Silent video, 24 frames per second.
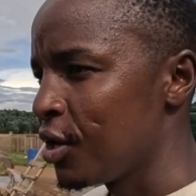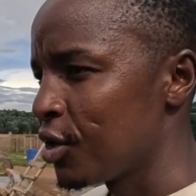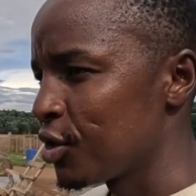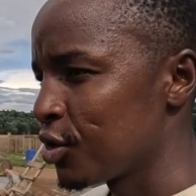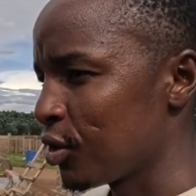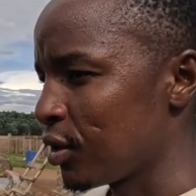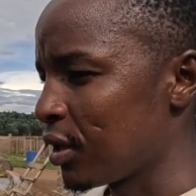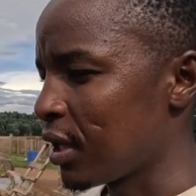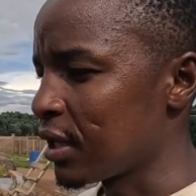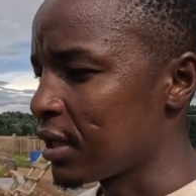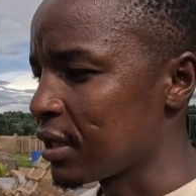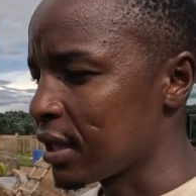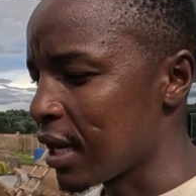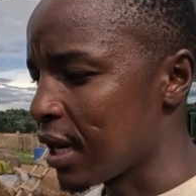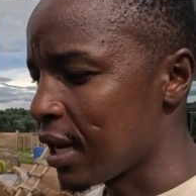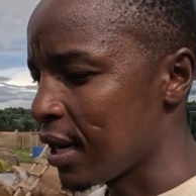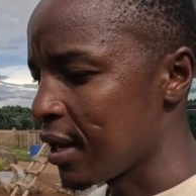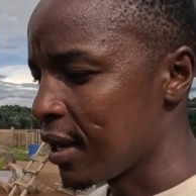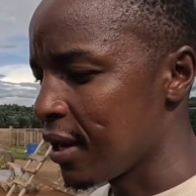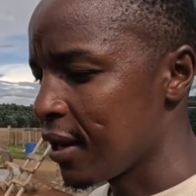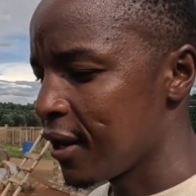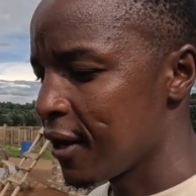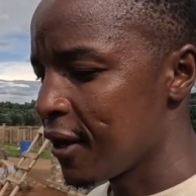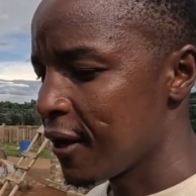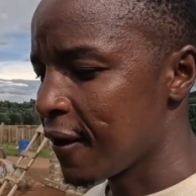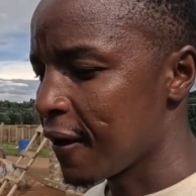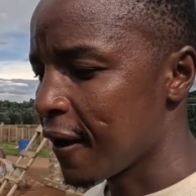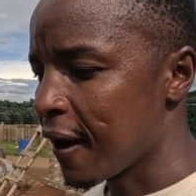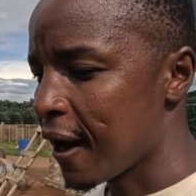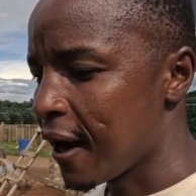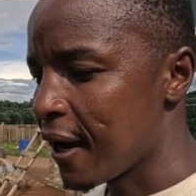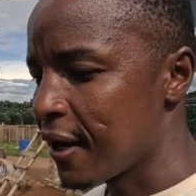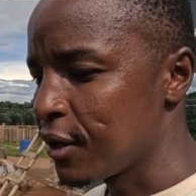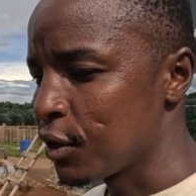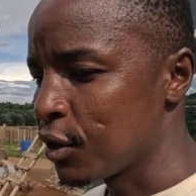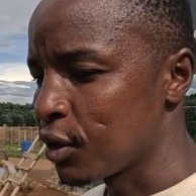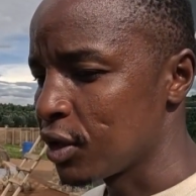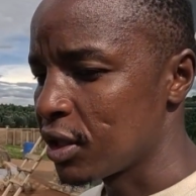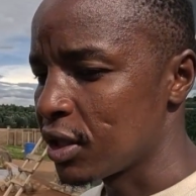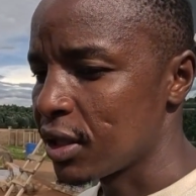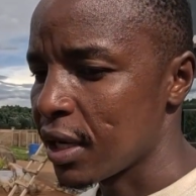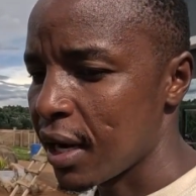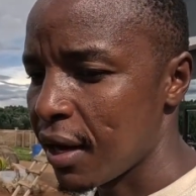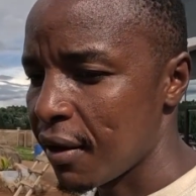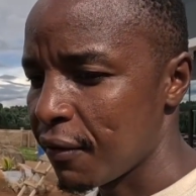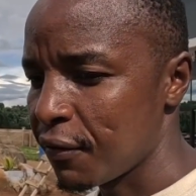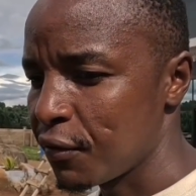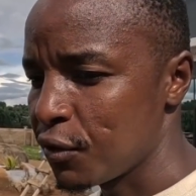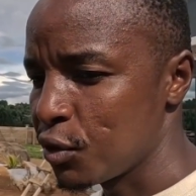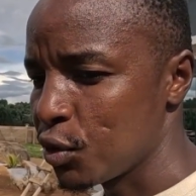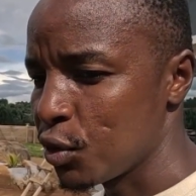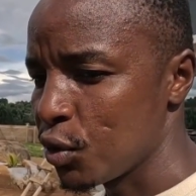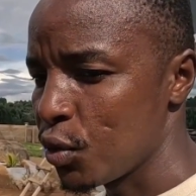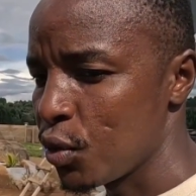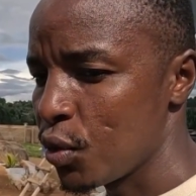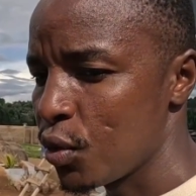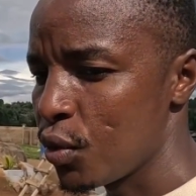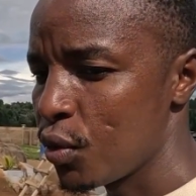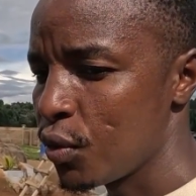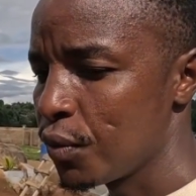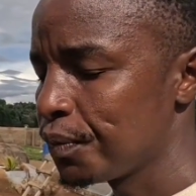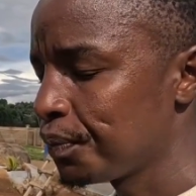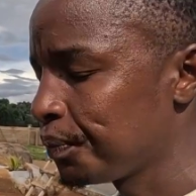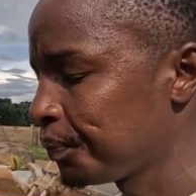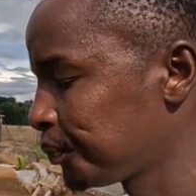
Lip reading: so that I don't have to